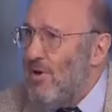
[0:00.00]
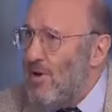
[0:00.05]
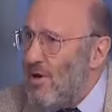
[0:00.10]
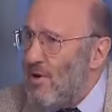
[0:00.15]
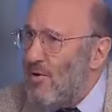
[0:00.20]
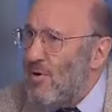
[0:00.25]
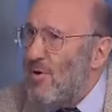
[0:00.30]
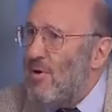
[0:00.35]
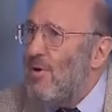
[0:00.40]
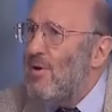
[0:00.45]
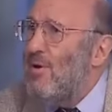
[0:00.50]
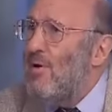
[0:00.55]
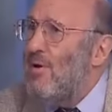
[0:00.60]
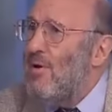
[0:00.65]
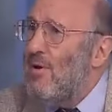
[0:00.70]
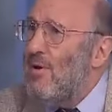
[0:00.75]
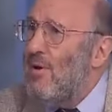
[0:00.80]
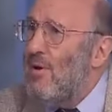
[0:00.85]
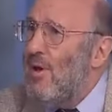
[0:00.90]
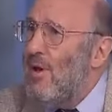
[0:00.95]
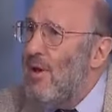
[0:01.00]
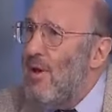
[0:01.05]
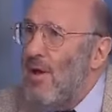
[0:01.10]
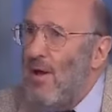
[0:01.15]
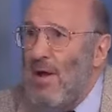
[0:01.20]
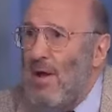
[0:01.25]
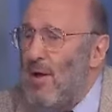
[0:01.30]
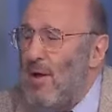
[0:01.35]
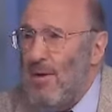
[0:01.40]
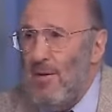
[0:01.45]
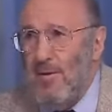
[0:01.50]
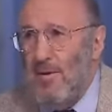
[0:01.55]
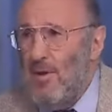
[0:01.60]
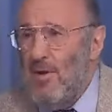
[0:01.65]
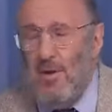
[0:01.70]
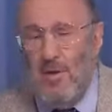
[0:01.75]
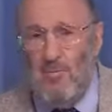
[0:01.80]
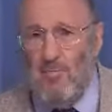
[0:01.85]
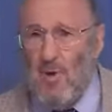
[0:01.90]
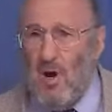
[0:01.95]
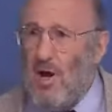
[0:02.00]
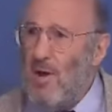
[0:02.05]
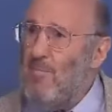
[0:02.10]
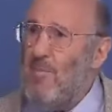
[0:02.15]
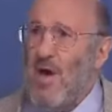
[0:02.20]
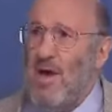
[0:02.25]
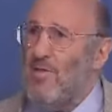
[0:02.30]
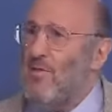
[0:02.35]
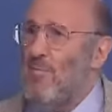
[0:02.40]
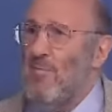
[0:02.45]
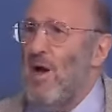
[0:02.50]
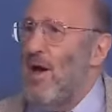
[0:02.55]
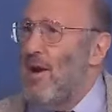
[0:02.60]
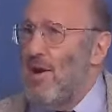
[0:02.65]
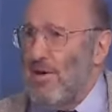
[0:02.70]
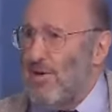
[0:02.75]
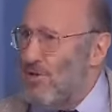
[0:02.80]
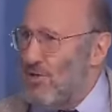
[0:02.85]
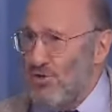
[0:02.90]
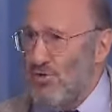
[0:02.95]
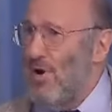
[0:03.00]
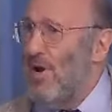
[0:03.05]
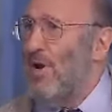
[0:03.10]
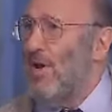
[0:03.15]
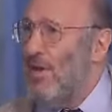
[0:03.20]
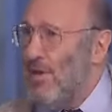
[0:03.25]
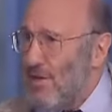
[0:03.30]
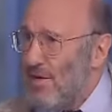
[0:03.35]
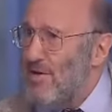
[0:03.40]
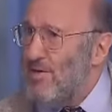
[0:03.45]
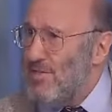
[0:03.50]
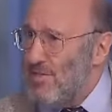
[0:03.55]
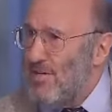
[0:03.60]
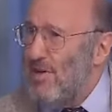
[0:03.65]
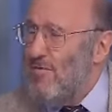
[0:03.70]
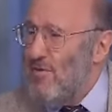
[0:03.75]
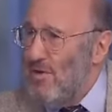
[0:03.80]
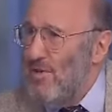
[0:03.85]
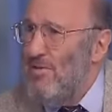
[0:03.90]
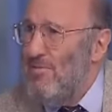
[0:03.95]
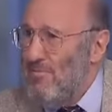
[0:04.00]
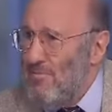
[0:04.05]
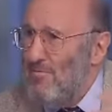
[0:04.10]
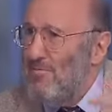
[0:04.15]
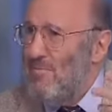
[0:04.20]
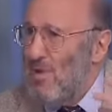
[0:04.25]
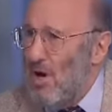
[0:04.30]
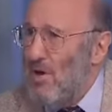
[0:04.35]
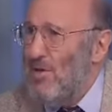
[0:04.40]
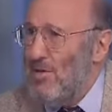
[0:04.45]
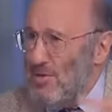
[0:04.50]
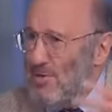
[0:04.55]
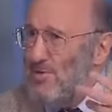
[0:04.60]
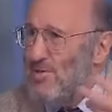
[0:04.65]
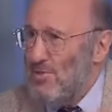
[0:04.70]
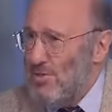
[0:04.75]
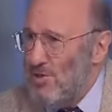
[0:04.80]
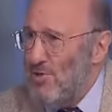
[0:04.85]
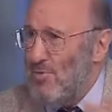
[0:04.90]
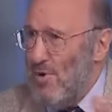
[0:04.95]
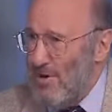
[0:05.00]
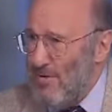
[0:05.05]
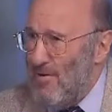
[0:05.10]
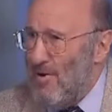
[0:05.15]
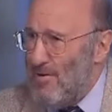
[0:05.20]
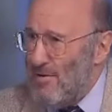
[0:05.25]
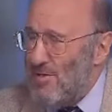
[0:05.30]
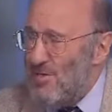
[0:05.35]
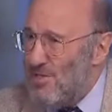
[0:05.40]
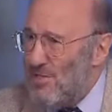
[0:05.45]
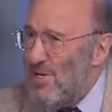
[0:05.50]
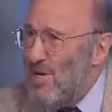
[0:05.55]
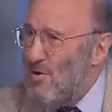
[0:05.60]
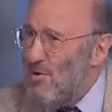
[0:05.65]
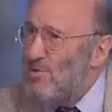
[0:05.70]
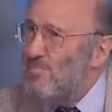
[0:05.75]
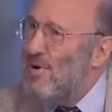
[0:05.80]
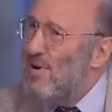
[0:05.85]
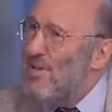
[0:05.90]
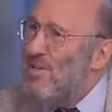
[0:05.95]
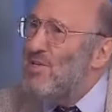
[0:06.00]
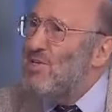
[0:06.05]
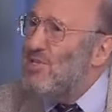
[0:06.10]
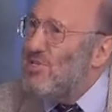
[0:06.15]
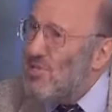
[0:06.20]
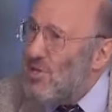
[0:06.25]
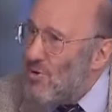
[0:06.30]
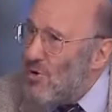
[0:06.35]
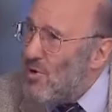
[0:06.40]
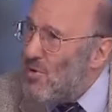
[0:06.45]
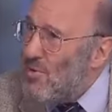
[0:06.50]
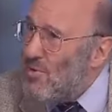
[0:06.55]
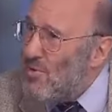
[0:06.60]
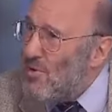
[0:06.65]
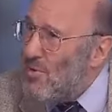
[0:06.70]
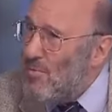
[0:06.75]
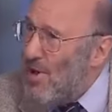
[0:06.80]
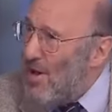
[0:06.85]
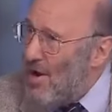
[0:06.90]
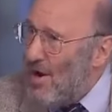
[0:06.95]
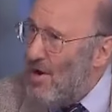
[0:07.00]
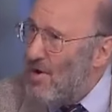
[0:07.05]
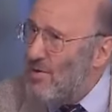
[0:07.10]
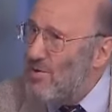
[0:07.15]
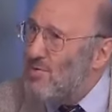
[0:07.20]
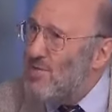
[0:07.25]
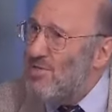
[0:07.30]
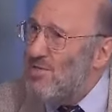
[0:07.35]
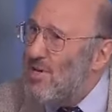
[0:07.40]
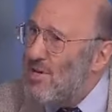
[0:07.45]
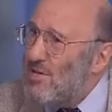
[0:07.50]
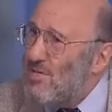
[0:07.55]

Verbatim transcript: an hour? Mm. Uh, in my mathematic training, uh, $7.25 an hour is better than zero, no matter how you slice